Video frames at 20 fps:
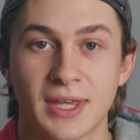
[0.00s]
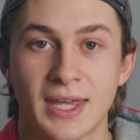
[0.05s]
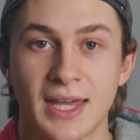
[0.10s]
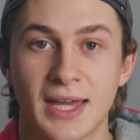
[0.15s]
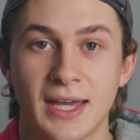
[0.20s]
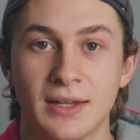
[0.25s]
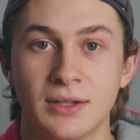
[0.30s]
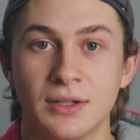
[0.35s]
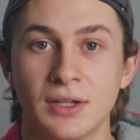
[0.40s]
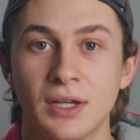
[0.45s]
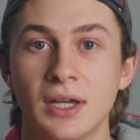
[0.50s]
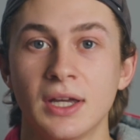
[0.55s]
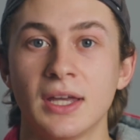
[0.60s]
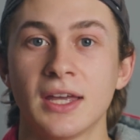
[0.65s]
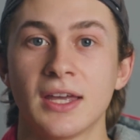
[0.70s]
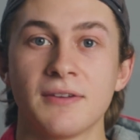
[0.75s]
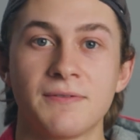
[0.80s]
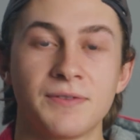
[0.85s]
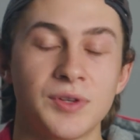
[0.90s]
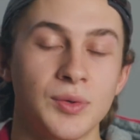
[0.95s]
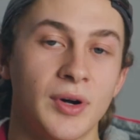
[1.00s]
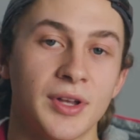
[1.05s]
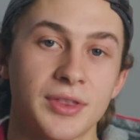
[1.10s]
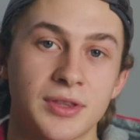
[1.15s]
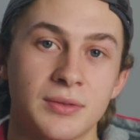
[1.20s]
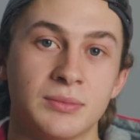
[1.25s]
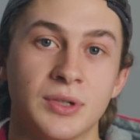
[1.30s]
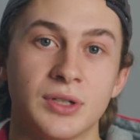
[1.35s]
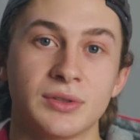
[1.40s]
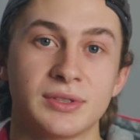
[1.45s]
at if you want
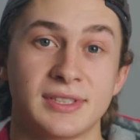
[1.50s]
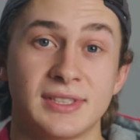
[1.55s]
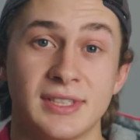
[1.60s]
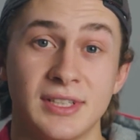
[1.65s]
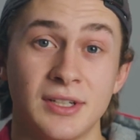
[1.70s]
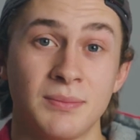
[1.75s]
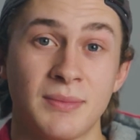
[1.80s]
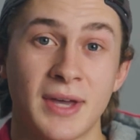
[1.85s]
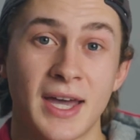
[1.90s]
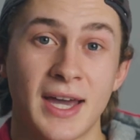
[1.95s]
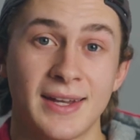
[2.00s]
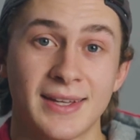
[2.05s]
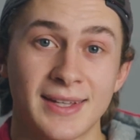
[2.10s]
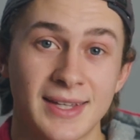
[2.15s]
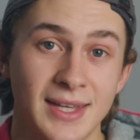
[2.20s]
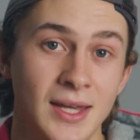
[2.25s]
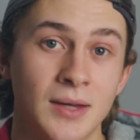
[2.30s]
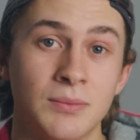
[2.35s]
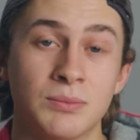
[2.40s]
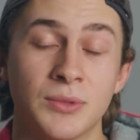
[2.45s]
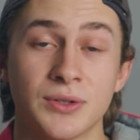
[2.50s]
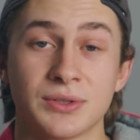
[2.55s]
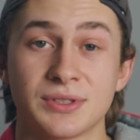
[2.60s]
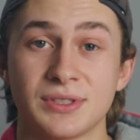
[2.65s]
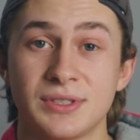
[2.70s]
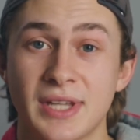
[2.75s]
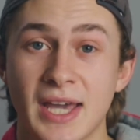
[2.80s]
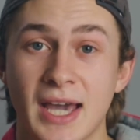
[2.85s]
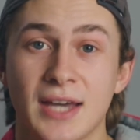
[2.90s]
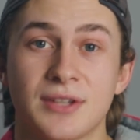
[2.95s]
the most cinematic and most
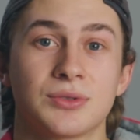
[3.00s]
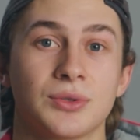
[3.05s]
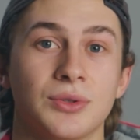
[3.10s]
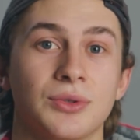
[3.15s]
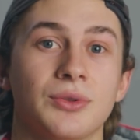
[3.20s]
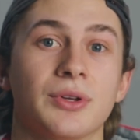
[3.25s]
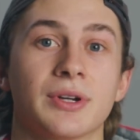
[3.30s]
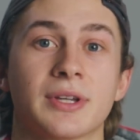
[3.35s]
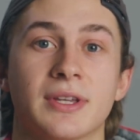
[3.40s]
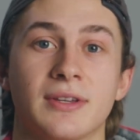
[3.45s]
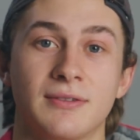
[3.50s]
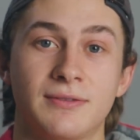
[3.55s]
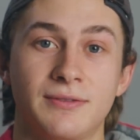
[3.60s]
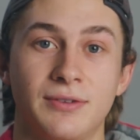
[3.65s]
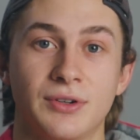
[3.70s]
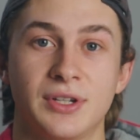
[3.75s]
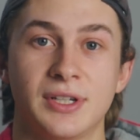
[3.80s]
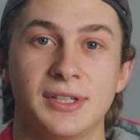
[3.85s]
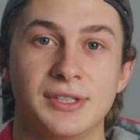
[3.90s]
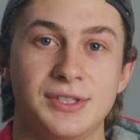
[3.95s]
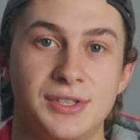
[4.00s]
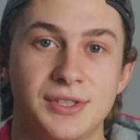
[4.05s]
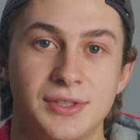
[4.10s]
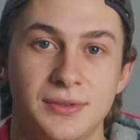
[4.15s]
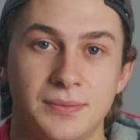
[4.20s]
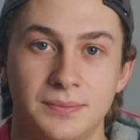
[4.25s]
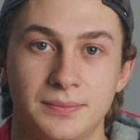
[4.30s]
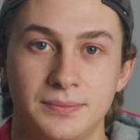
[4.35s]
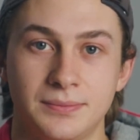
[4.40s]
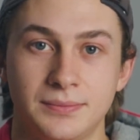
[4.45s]
natural looking footage.
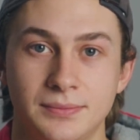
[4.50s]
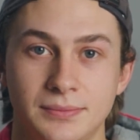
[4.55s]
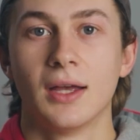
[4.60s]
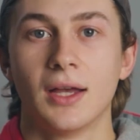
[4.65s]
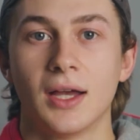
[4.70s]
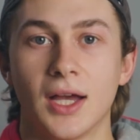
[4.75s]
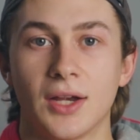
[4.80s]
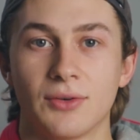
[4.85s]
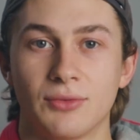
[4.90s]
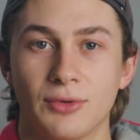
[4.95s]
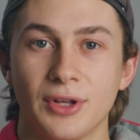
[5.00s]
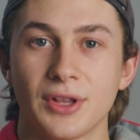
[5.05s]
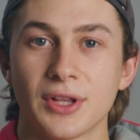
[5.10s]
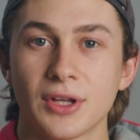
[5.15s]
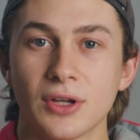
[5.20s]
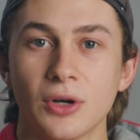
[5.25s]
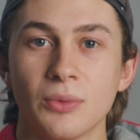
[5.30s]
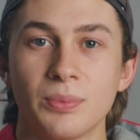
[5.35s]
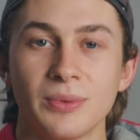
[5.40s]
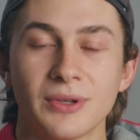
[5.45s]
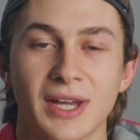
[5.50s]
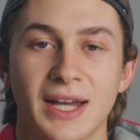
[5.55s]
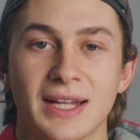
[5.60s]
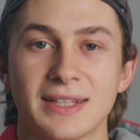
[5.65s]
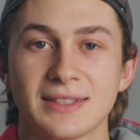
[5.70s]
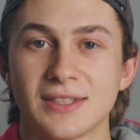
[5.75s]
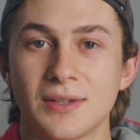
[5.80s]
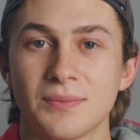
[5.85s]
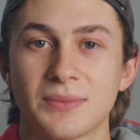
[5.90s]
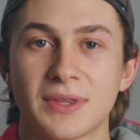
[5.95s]
I really hope you
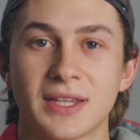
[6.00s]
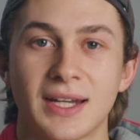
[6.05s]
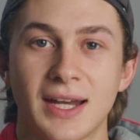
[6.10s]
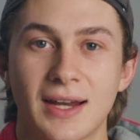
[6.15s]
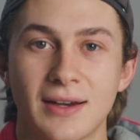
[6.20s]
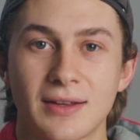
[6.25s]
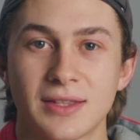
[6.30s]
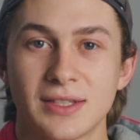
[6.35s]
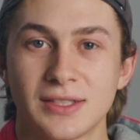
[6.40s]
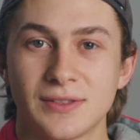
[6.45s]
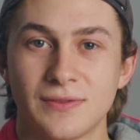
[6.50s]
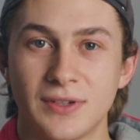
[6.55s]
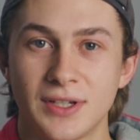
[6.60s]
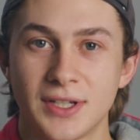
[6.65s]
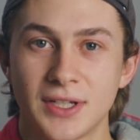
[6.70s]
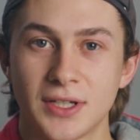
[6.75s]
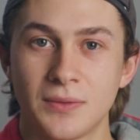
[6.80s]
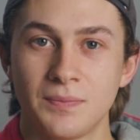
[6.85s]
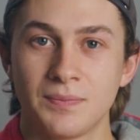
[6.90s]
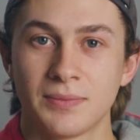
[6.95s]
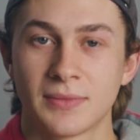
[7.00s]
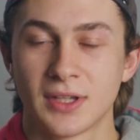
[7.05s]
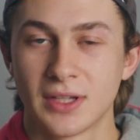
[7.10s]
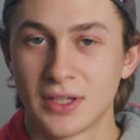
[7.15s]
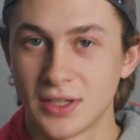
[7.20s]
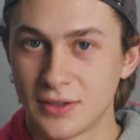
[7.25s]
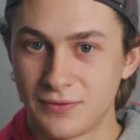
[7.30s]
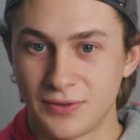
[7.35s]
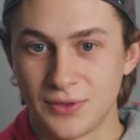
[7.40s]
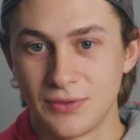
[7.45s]
got something out of this video.
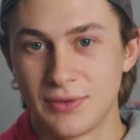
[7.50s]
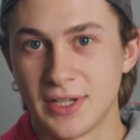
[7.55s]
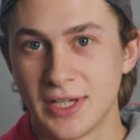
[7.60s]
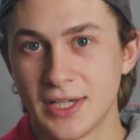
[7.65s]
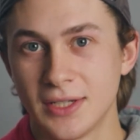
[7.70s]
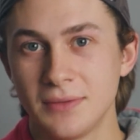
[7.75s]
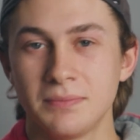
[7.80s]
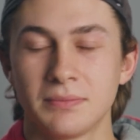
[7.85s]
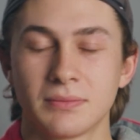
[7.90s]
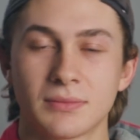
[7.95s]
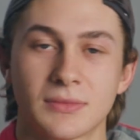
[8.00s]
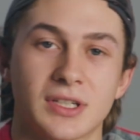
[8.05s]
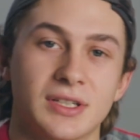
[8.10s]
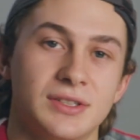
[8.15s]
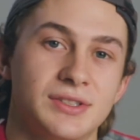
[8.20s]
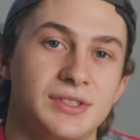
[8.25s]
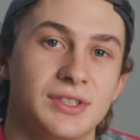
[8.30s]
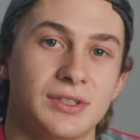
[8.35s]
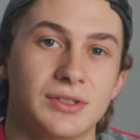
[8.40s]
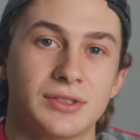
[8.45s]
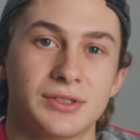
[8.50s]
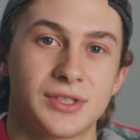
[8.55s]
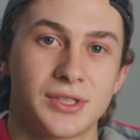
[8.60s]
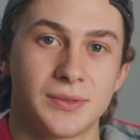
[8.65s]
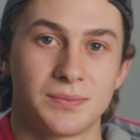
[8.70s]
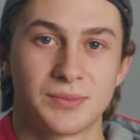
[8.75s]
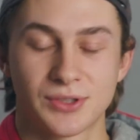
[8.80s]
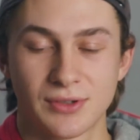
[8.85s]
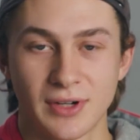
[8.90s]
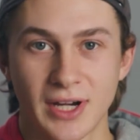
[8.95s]
If you did, consider
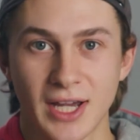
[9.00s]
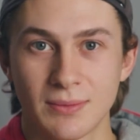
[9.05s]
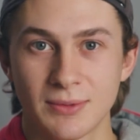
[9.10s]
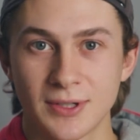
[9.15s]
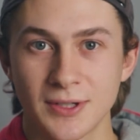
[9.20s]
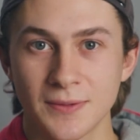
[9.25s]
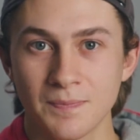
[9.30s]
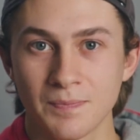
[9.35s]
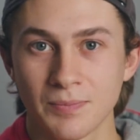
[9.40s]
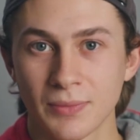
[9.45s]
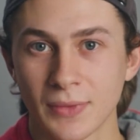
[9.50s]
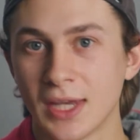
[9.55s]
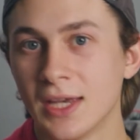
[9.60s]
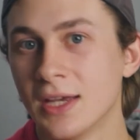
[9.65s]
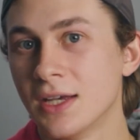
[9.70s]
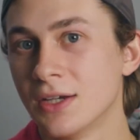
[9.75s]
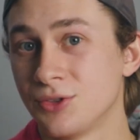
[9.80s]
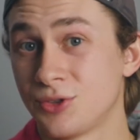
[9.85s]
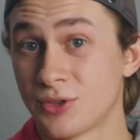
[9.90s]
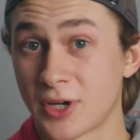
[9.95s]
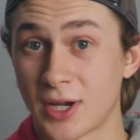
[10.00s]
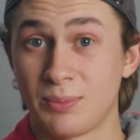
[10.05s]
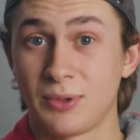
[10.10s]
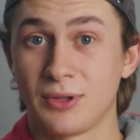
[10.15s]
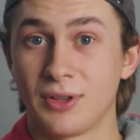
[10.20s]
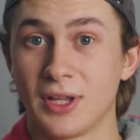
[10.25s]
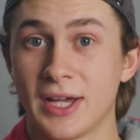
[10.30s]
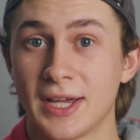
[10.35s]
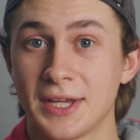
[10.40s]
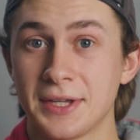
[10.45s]
subscribing, drop a
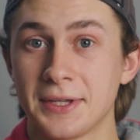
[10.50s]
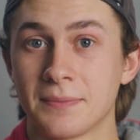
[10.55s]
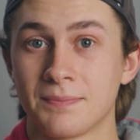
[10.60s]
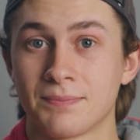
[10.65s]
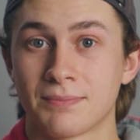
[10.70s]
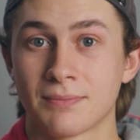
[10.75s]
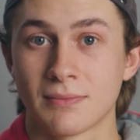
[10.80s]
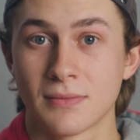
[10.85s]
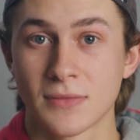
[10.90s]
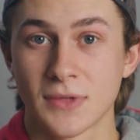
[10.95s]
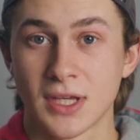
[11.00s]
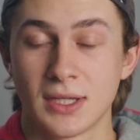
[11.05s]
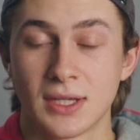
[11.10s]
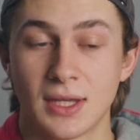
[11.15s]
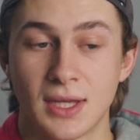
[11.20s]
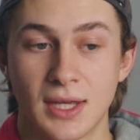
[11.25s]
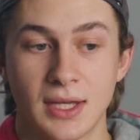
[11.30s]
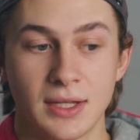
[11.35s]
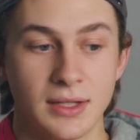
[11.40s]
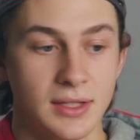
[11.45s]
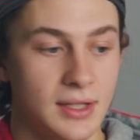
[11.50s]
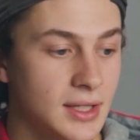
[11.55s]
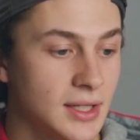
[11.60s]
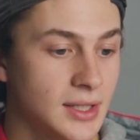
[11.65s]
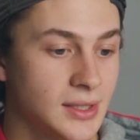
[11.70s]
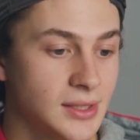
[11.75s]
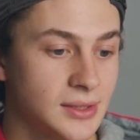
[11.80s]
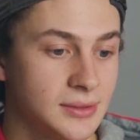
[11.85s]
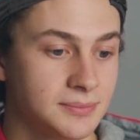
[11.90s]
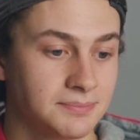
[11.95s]
like, and
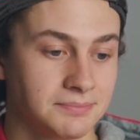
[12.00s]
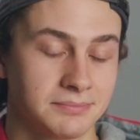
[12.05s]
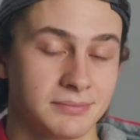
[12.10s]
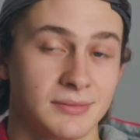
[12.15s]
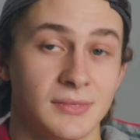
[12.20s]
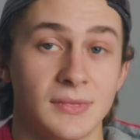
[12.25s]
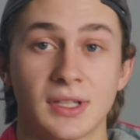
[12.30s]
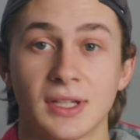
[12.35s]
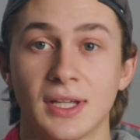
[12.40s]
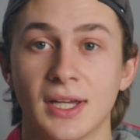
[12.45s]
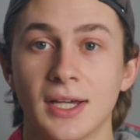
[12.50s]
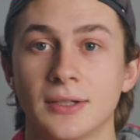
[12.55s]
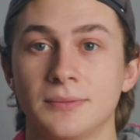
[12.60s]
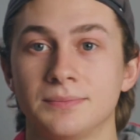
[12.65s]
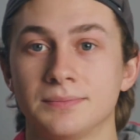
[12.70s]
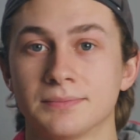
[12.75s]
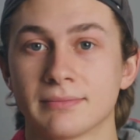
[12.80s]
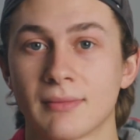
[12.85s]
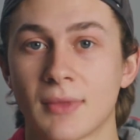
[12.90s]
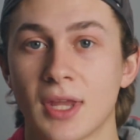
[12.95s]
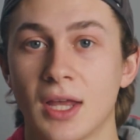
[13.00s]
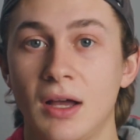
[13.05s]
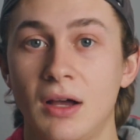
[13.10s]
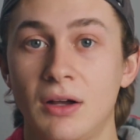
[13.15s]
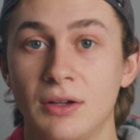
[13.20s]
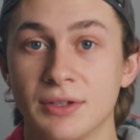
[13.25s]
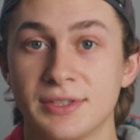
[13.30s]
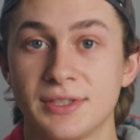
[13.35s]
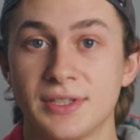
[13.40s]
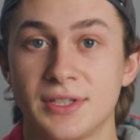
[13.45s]
yeah,
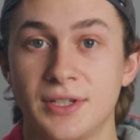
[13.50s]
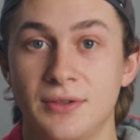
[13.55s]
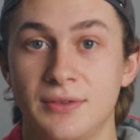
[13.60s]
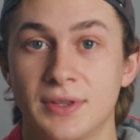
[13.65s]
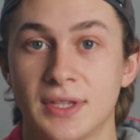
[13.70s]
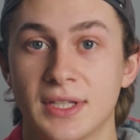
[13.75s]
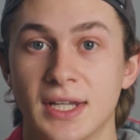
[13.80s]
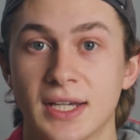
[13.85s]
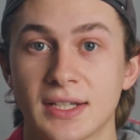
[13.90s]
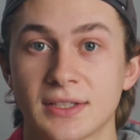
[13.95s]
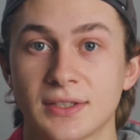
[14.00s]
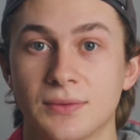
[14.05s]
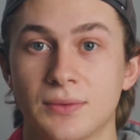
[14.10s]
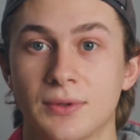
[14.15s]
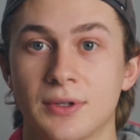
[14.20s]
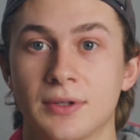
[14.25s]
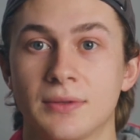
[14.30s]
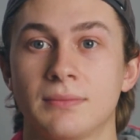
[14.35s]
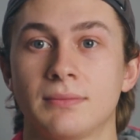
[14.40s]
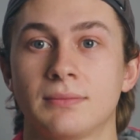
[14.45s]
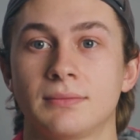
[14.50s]
I'll see you in the next one.